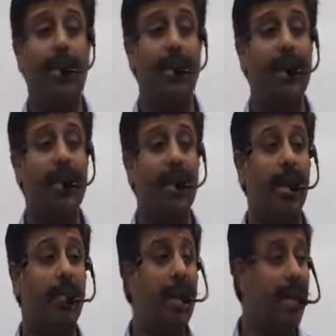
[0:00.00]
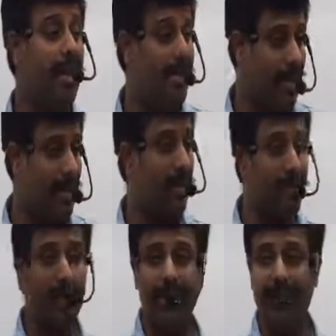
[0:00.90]
okay, sharbati,
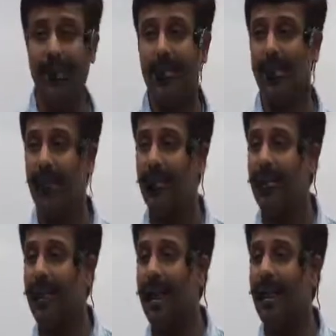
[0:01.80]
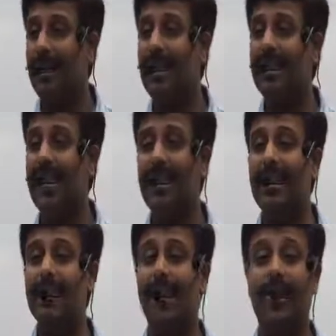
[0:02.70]
etc., whatever it is, and they decide
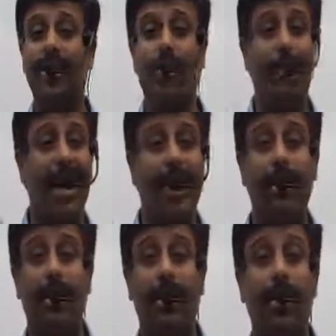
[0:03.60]
this one is good packet.